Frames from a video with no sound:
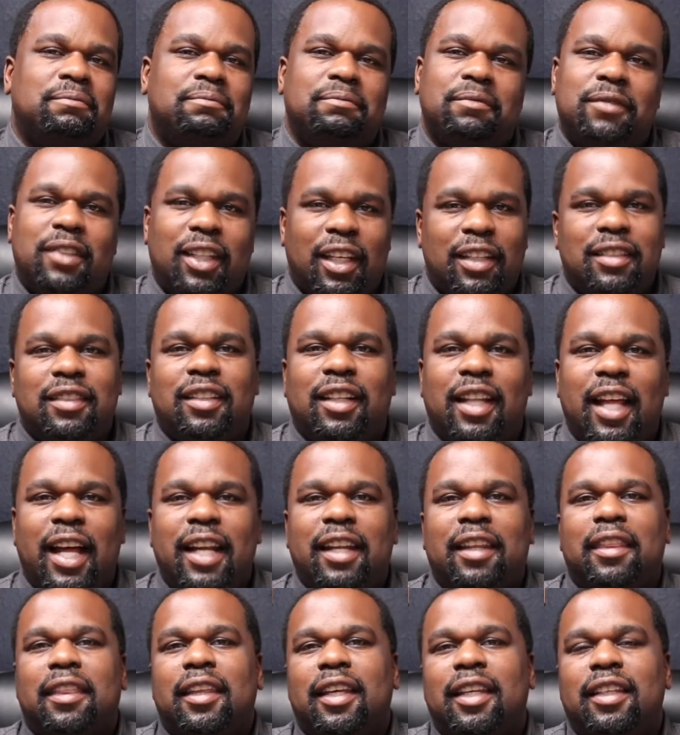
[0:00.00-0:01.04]
It takes a lot
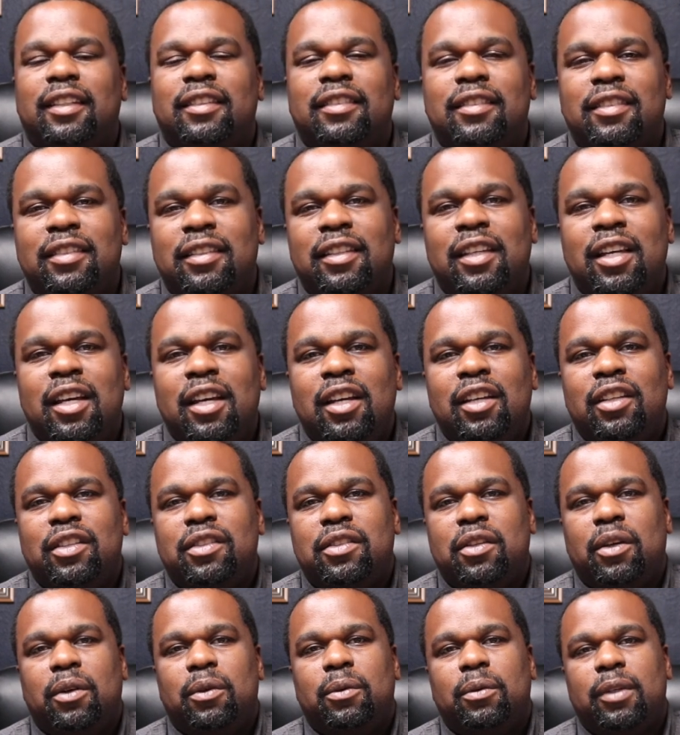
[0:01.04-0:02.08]
of things.
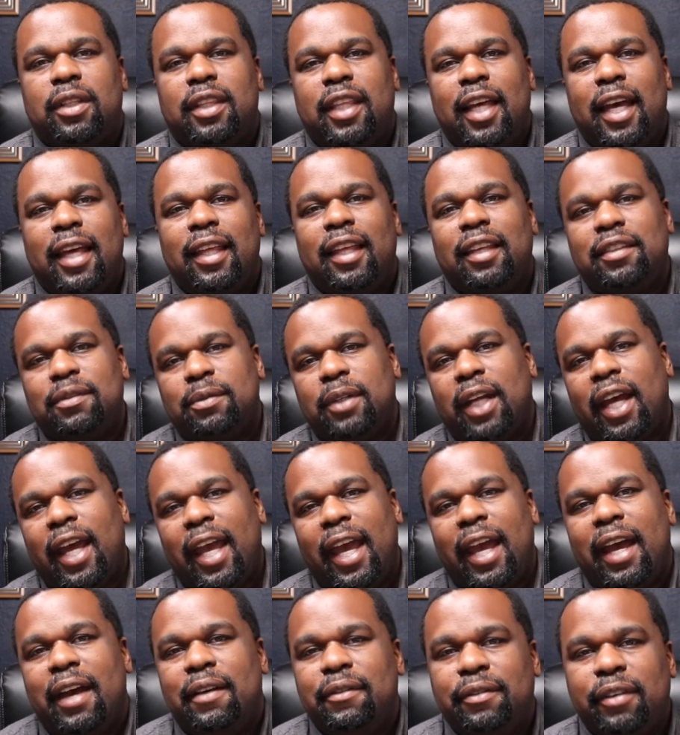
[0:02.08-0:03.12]
So with that, that's what I
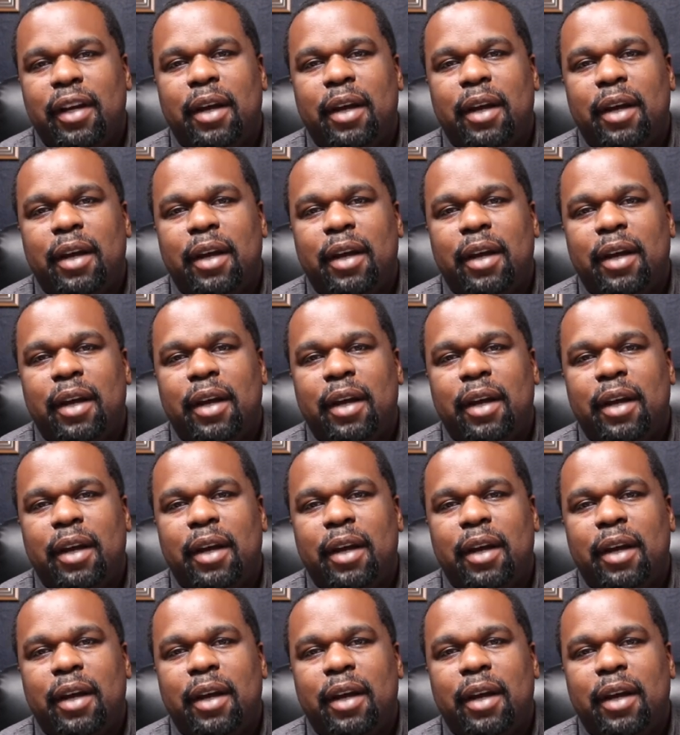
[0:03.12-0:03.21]
have.